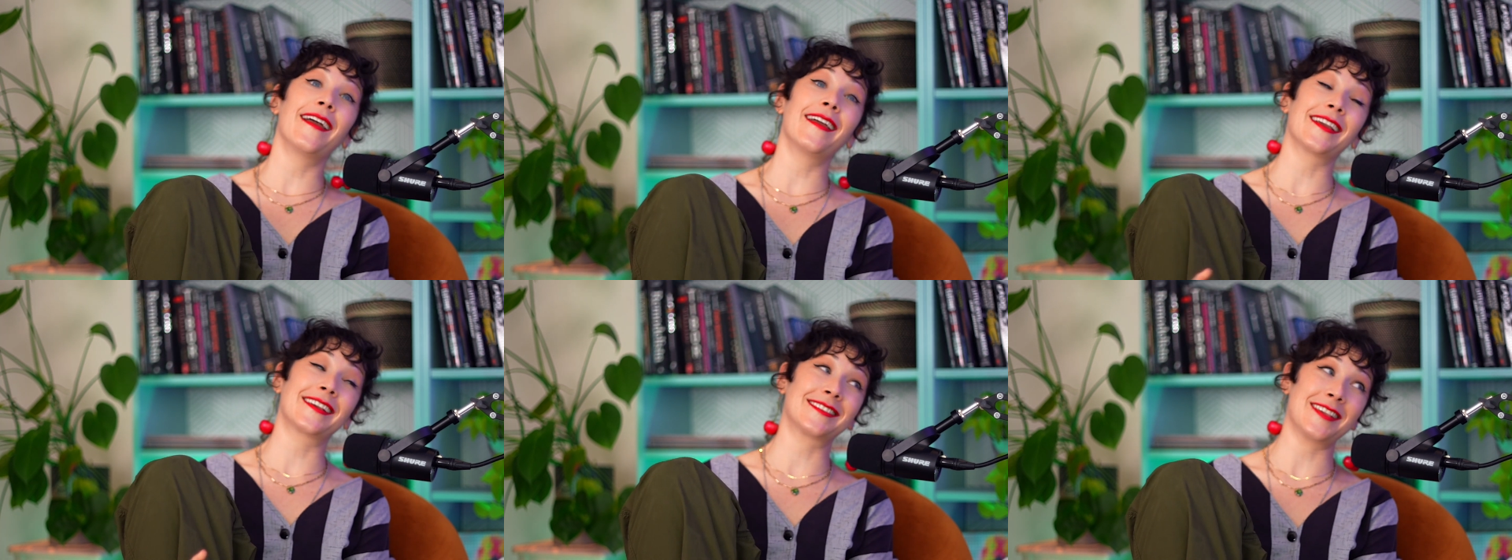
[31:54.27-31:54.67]

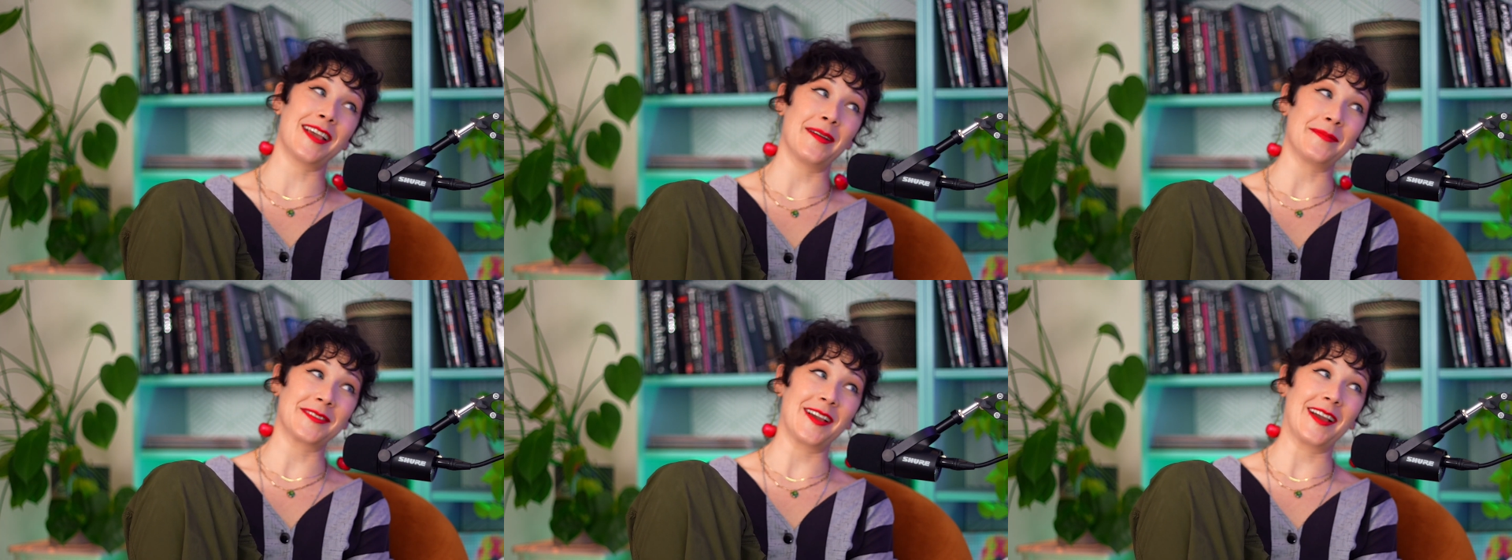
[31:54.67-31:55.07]

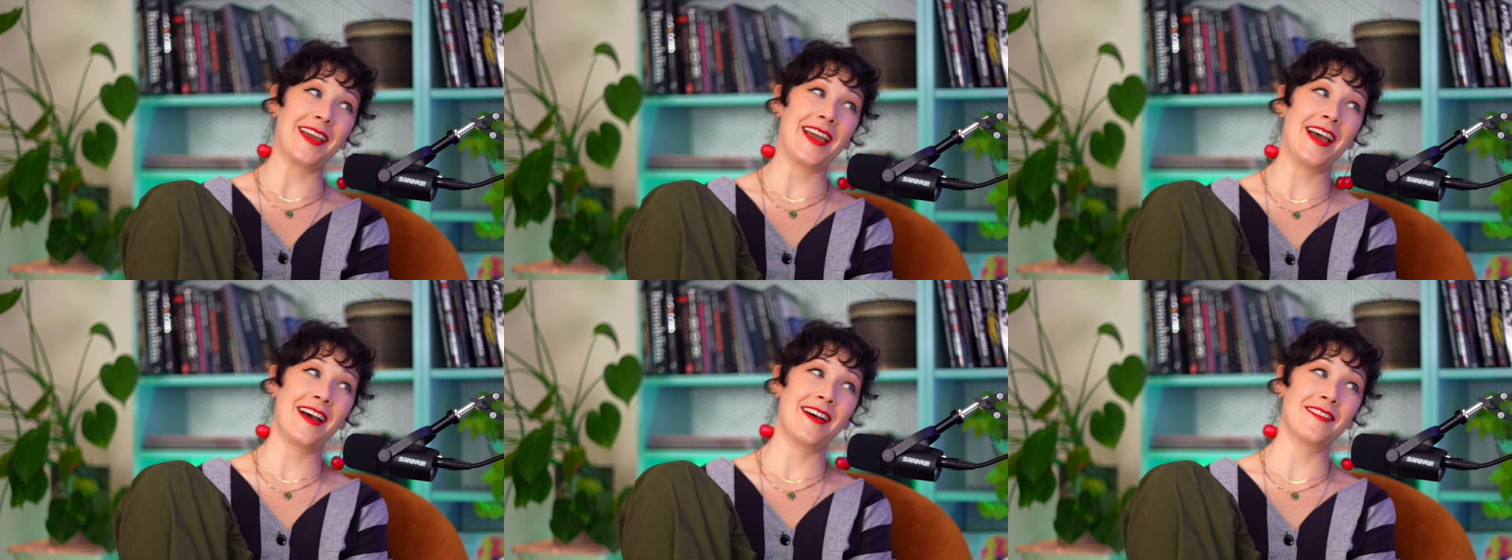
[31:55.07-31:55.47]
Except I
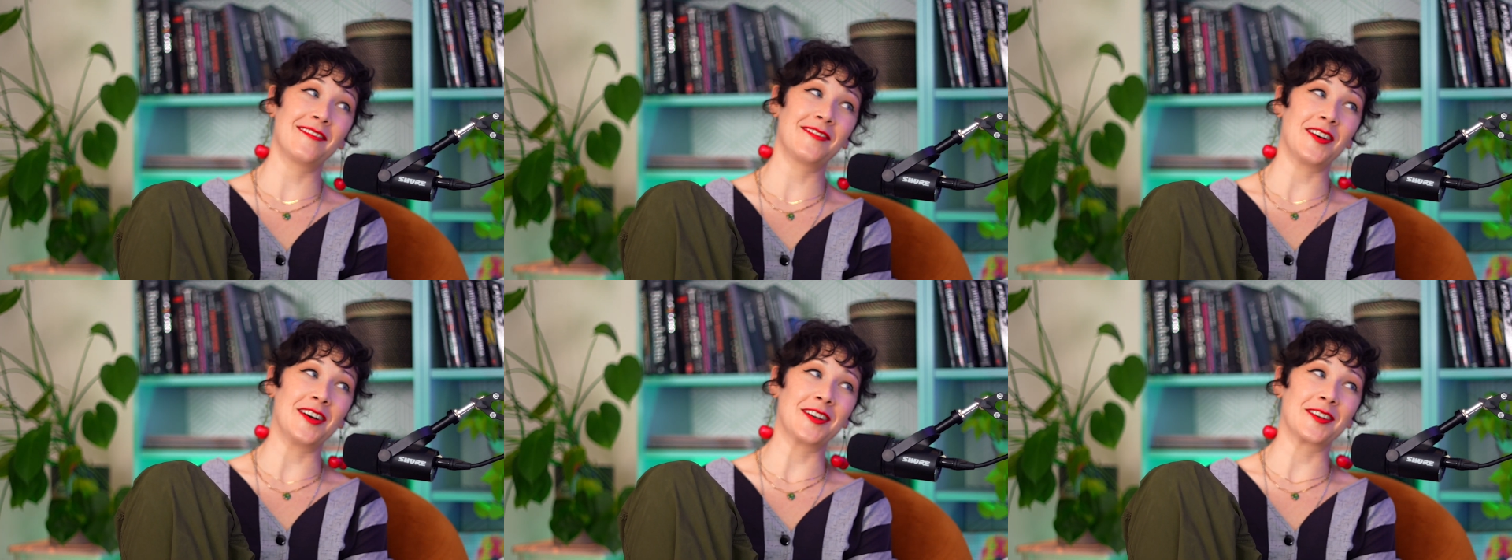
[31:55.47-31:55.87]

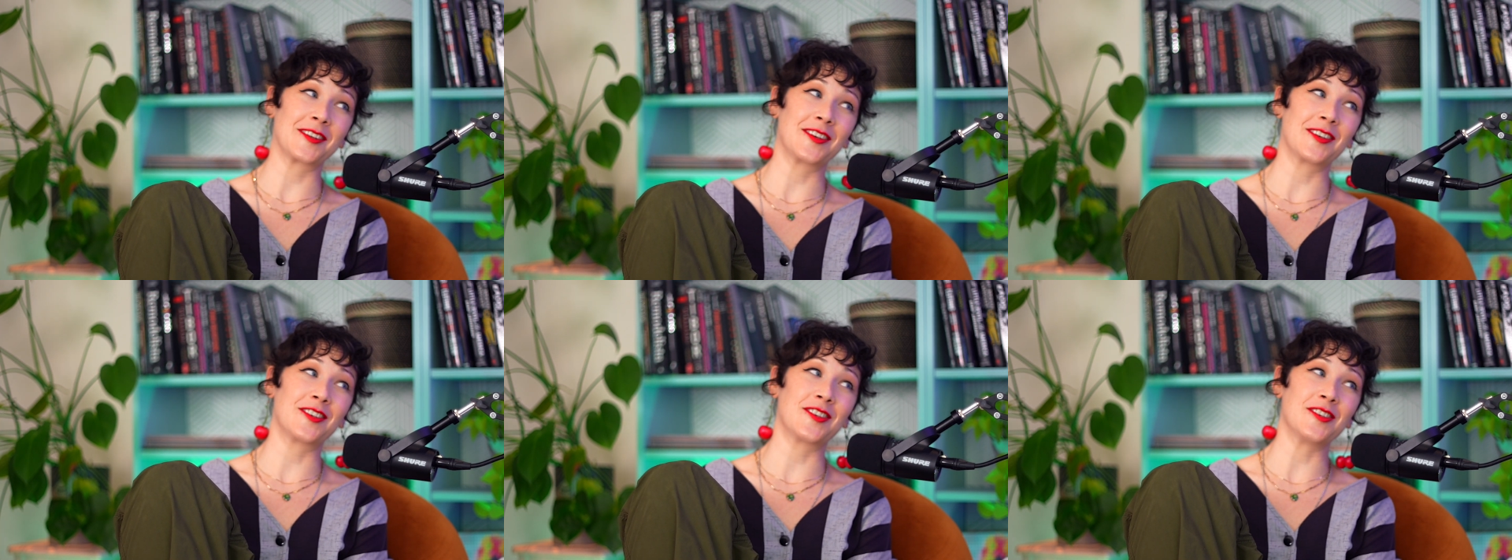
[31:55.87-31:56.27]
have
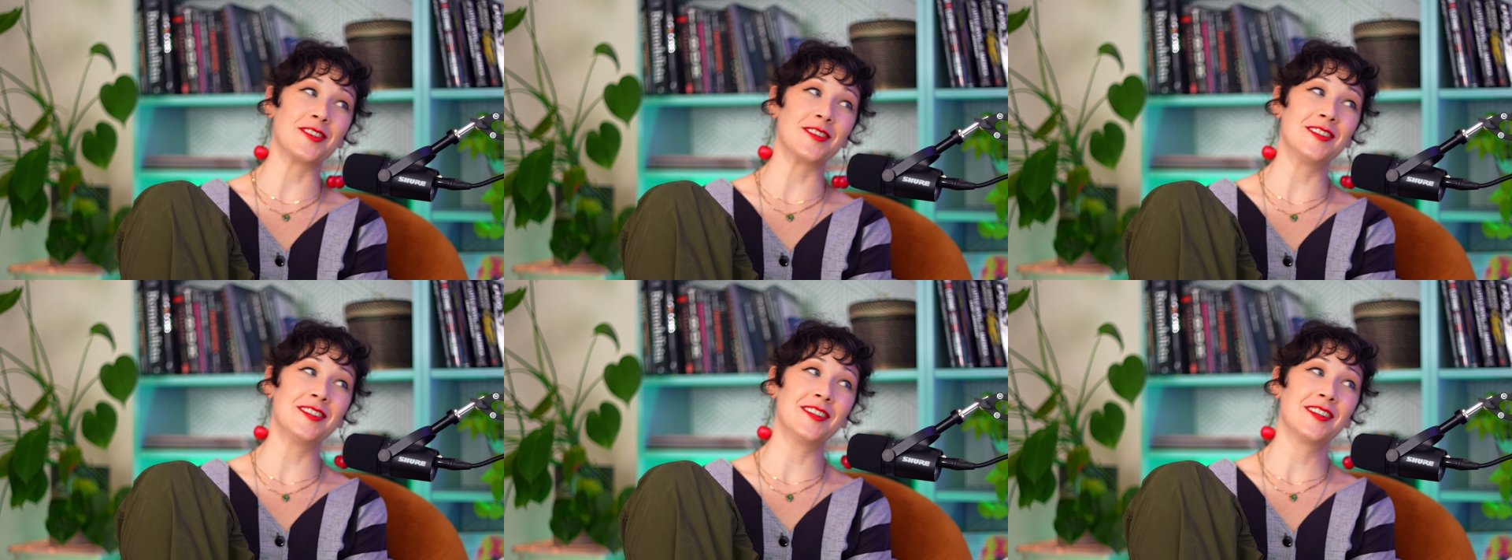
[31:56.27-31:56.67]
on
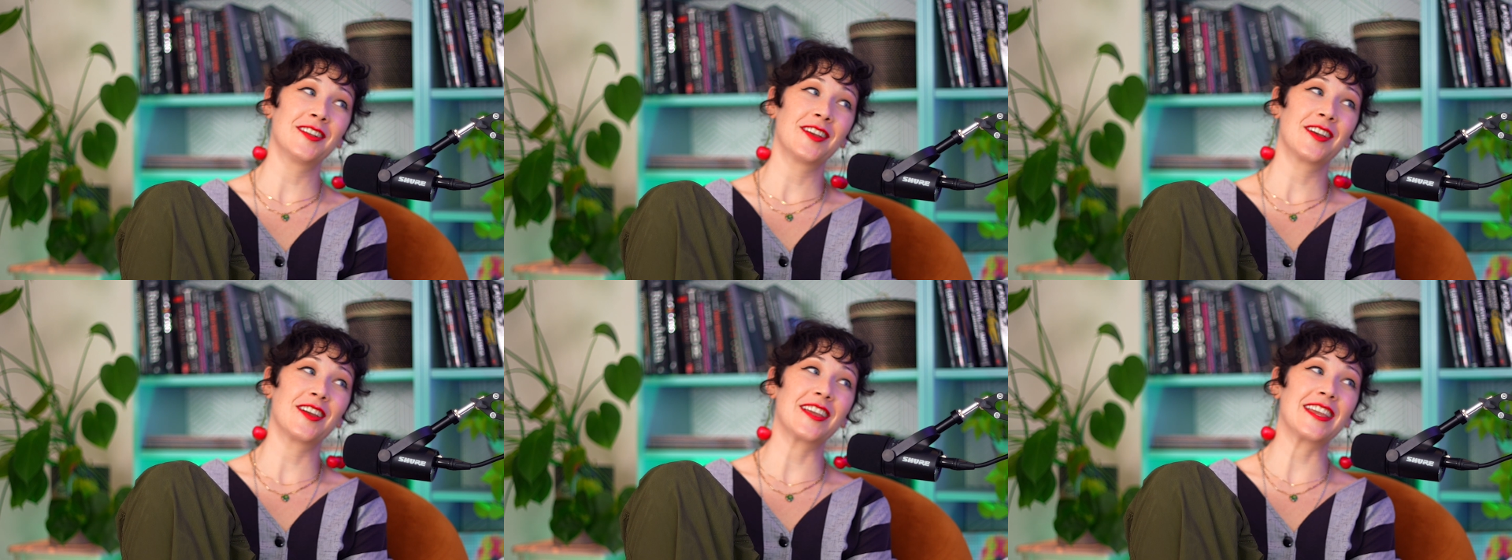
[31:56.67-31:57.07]
good
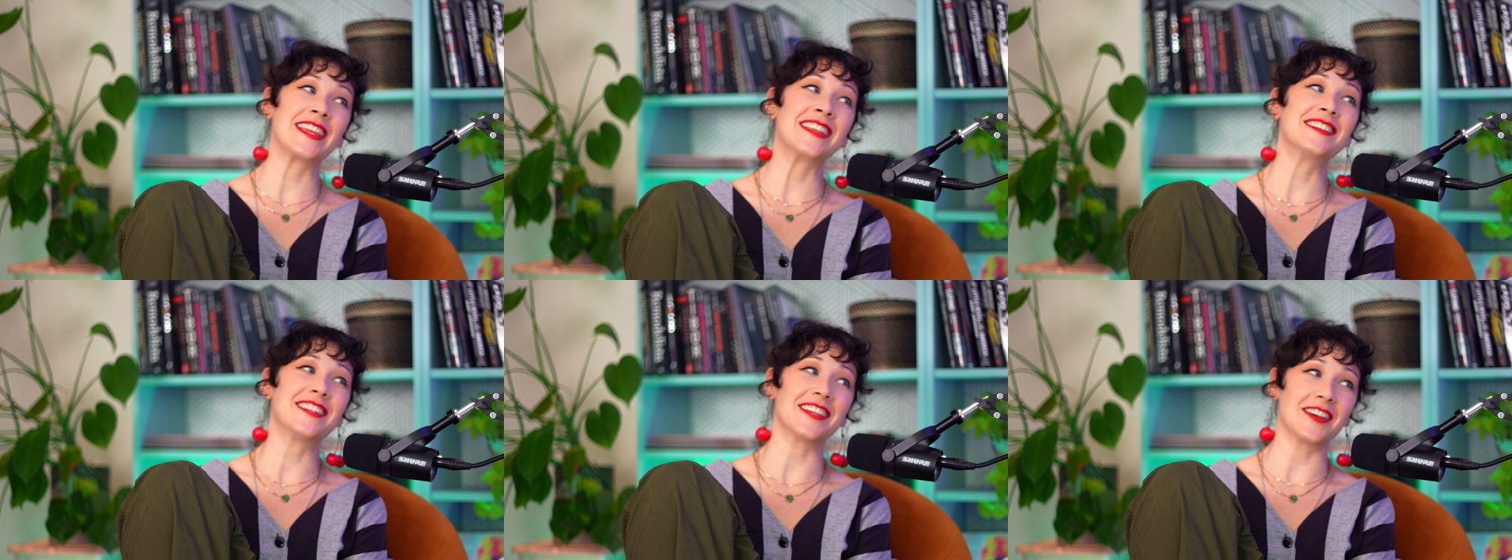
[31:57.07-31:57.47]

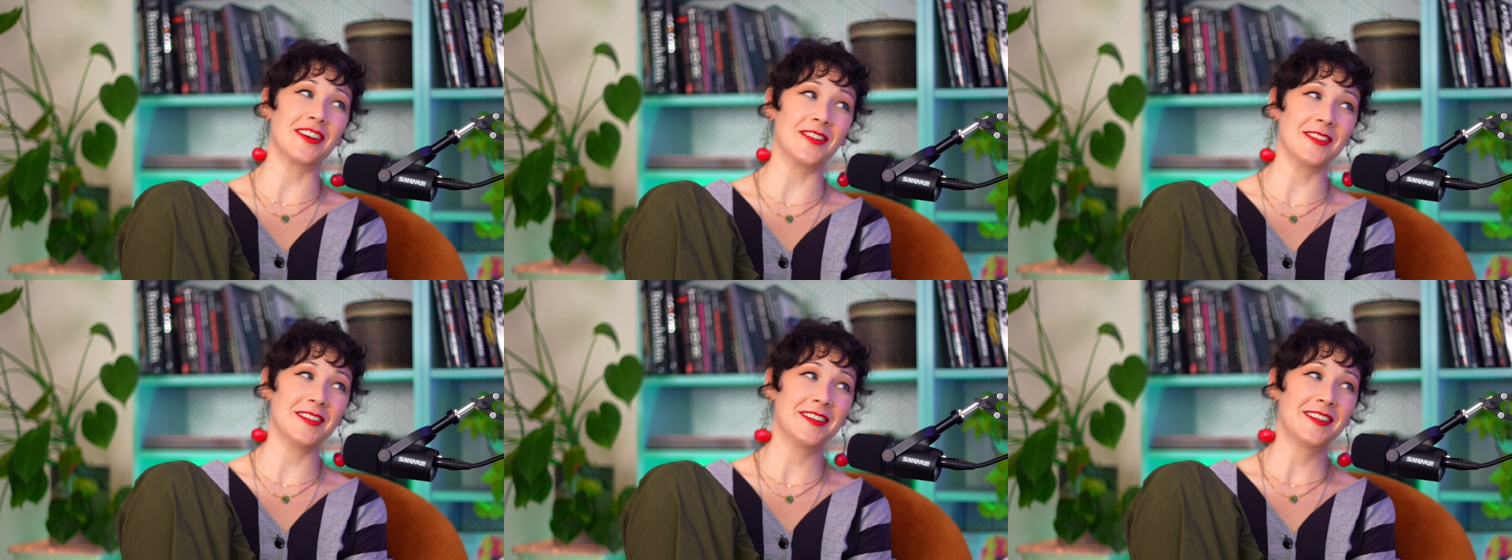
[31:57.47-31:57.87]

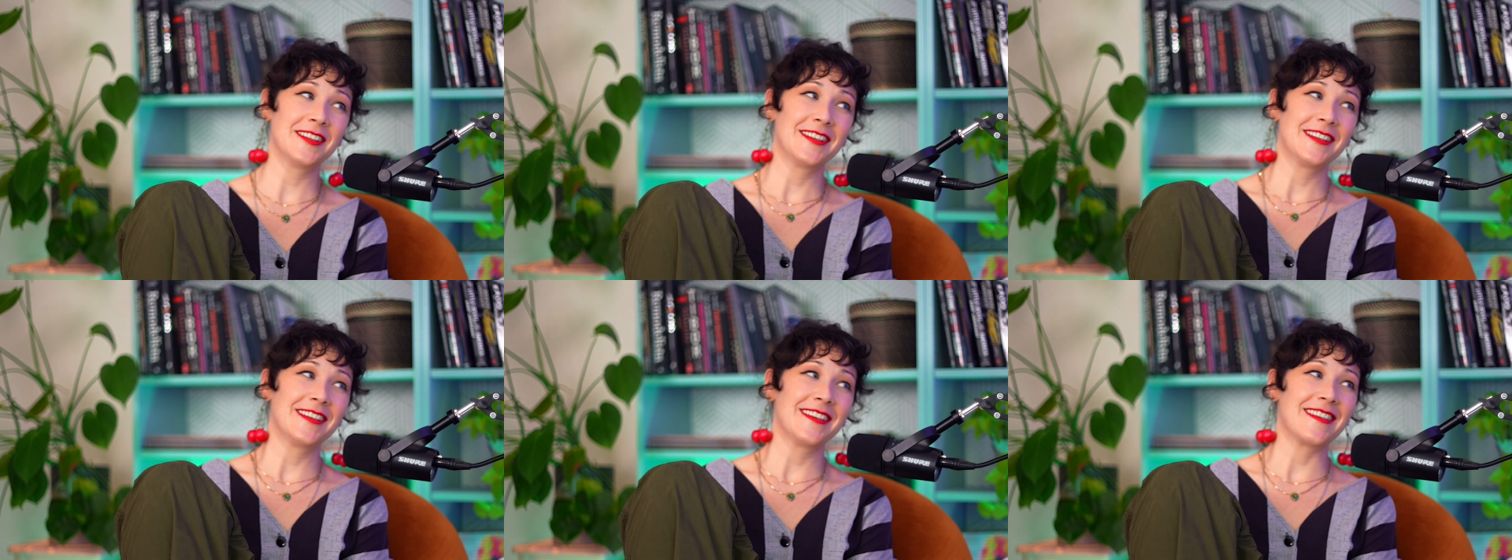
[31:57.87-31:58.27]
intel
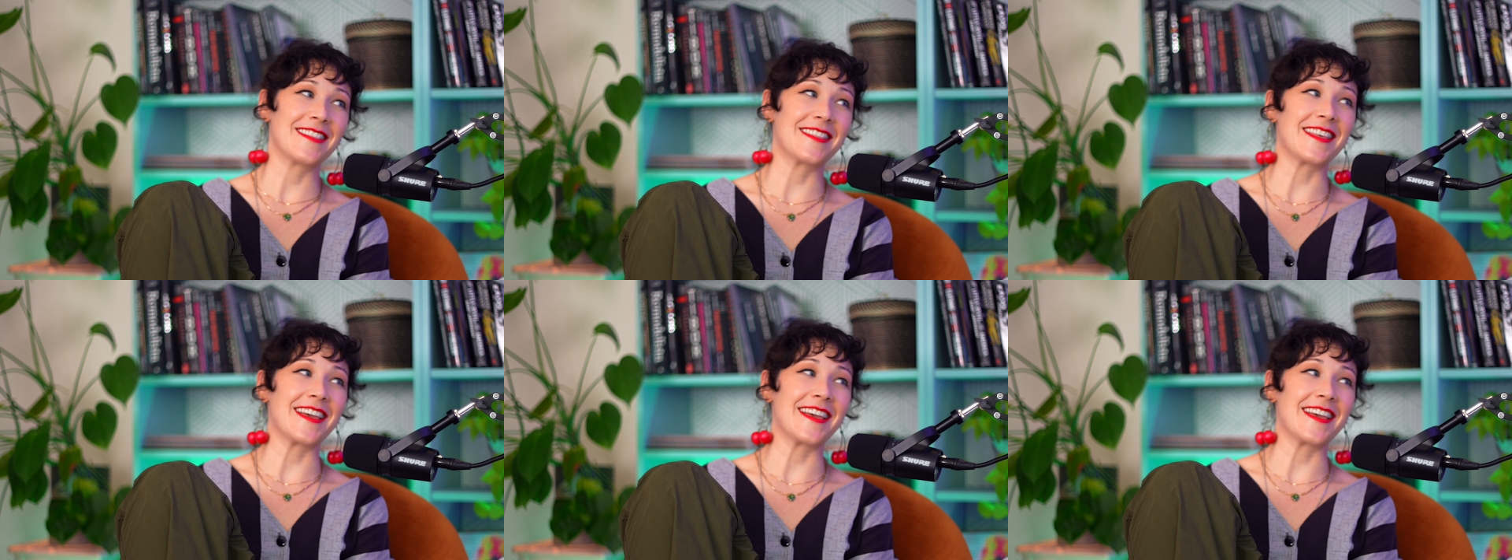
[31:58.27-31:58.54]
mm.